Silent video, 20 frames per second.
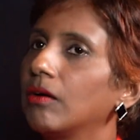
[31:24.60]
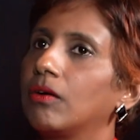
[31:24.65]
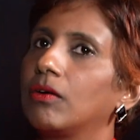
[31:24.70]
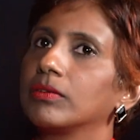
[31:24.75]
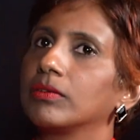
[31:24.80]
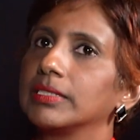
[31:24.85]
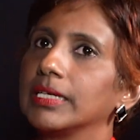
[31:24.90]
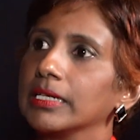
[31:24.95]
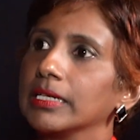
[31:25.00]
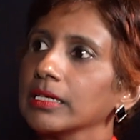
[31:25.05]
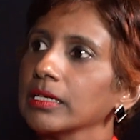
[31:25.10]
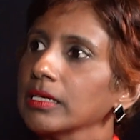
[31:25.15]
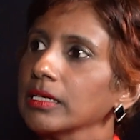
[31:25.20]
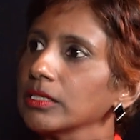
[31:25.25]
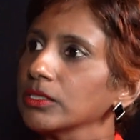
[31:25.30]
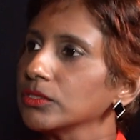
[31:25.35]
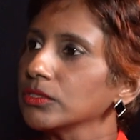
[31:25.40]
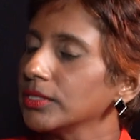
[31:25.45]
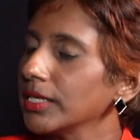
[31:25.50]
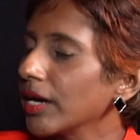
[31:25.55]
or then
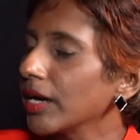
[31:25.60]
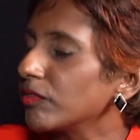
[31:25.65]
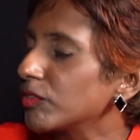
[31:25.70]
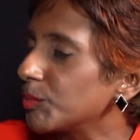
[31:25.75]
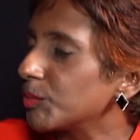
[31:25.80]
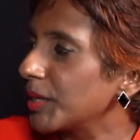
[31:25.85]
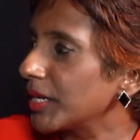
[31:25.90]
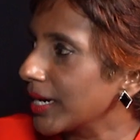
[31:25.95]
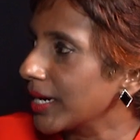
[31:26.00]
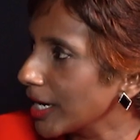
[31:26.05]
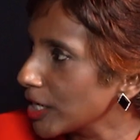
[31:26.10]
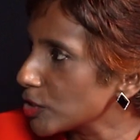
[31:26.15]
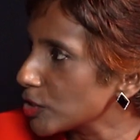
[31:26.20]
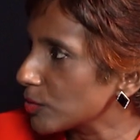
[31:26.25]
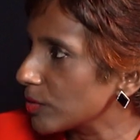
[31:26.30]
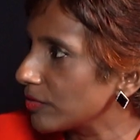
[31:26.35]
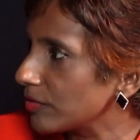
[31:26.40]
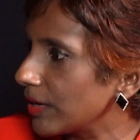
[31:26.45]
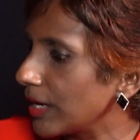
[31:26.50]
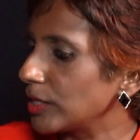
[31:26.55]
do they have to pay cash
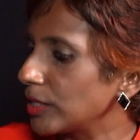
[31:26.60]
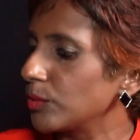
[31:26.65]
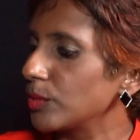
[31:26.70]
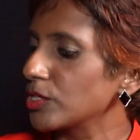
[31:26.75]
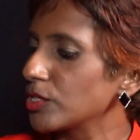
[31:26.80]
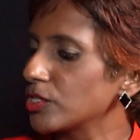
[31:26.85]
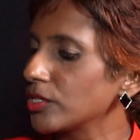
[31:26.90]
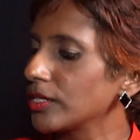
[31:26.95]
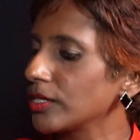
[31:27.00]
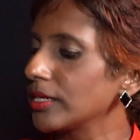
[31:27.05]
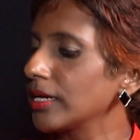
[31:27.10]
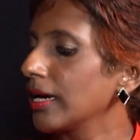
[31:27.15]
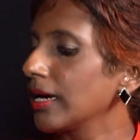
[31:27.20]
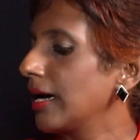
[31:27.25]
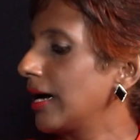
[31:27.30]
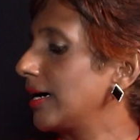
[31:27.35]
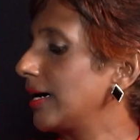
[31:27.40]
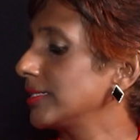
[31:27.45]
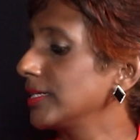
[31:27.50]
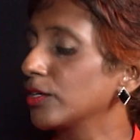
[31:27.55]
over valuation?
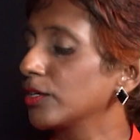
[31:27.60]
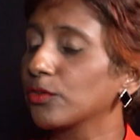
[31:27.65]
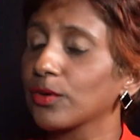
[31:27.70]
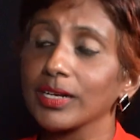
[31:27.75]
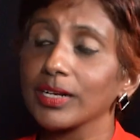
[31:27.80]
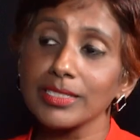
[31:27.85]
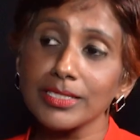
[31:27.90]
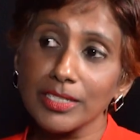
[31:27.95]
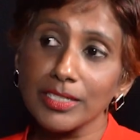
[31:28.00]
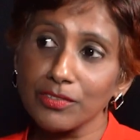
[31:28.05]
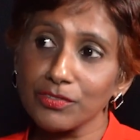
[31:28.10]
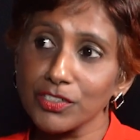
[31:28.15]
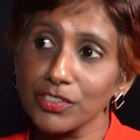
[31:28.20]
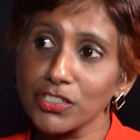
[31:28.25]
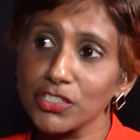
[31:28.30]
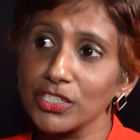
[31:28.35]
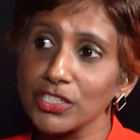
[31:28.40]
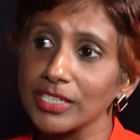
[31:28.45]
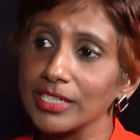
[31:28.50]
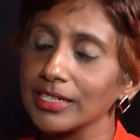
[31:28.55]
Are their grants
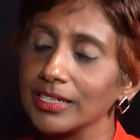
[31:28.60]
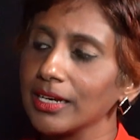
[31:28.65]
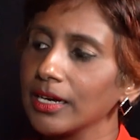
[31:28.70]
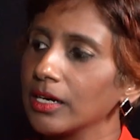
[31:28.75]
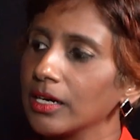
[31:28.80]
sufficient?